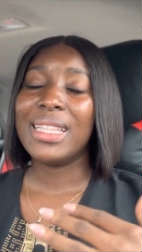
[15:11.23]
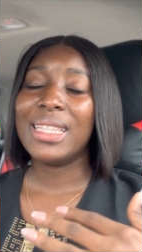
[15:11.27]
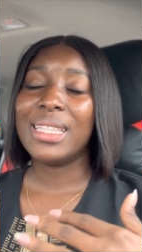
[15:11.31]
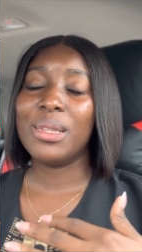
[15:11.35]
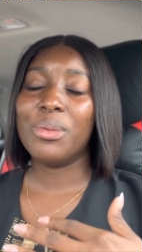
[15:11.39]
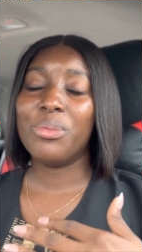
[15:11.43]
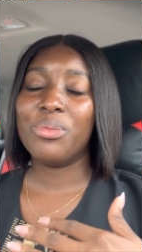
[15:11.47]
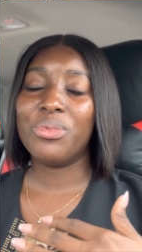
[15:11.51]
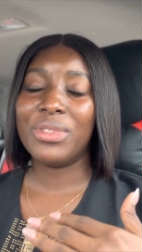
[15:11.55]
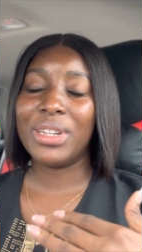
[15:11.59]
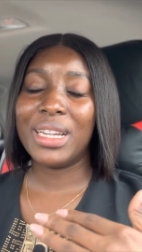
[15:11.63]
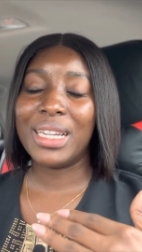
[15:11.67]

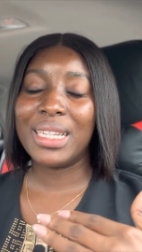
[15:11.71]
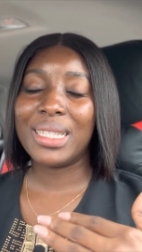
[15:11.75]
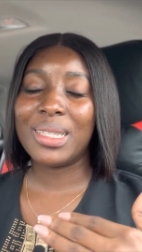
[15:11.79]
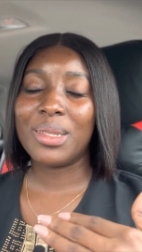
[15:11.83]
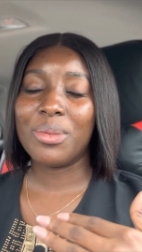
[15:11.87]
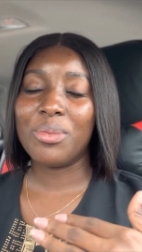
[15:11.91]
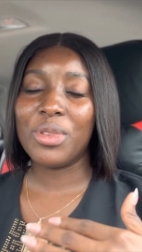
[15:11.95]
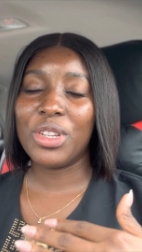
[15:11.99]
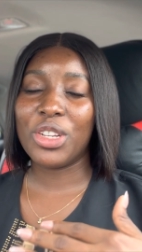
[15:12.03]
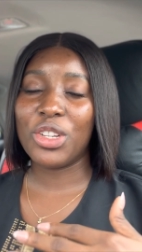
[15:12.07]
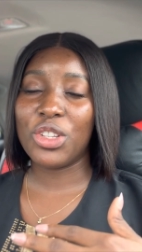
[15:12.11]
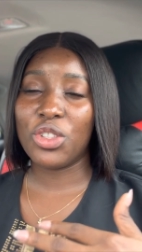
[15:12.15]
the
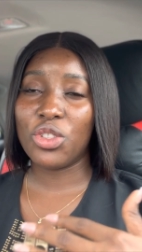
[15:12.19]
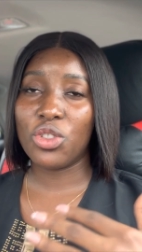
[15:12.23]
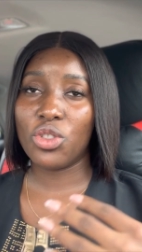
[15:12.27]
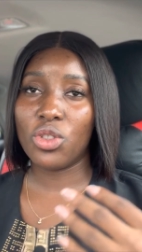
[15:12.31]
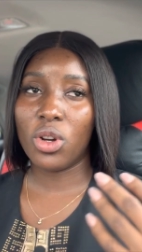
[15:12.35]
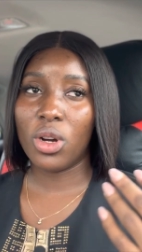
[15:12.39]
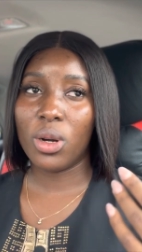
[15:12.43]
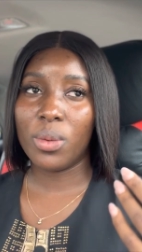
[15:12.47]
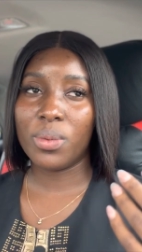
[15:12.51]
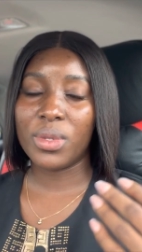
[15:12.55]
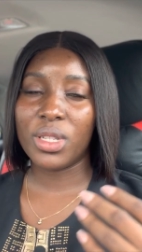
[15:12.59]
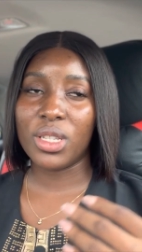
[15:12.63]
breast milk
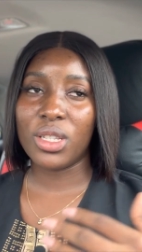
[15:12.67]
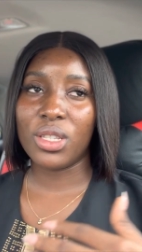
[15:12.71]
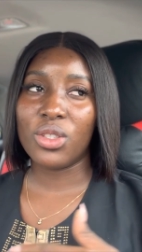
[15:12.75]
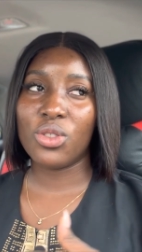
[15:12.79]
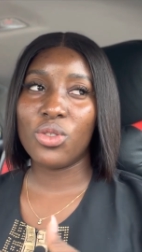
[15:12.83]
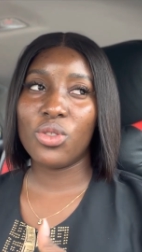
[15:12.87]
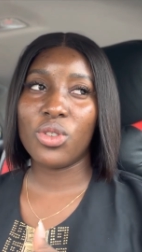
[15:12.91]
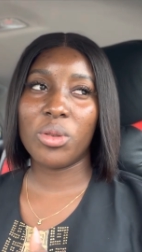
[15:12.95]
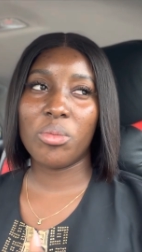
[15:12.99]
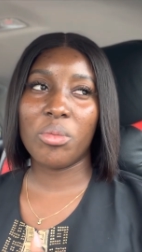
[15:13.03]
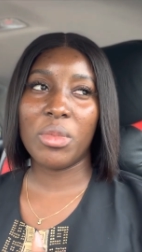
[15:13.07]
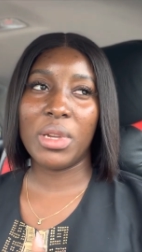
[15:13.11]
stopped it
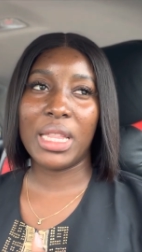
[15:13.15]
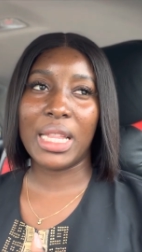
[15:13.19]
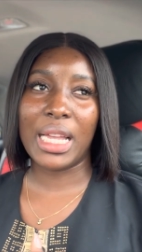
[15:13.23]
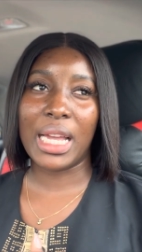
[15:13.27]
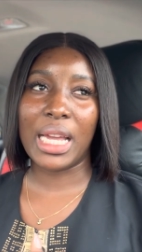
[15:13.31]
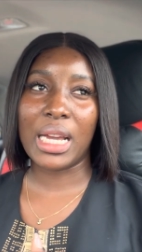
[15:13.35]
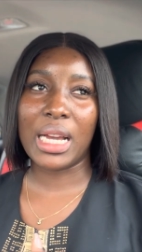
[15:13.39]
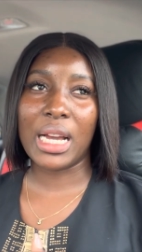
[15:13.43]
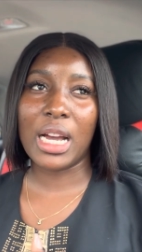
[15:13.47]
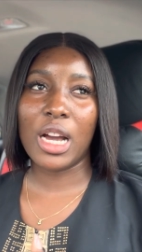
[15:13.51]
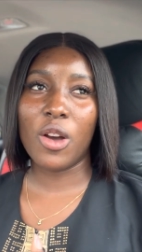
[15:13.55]
took me like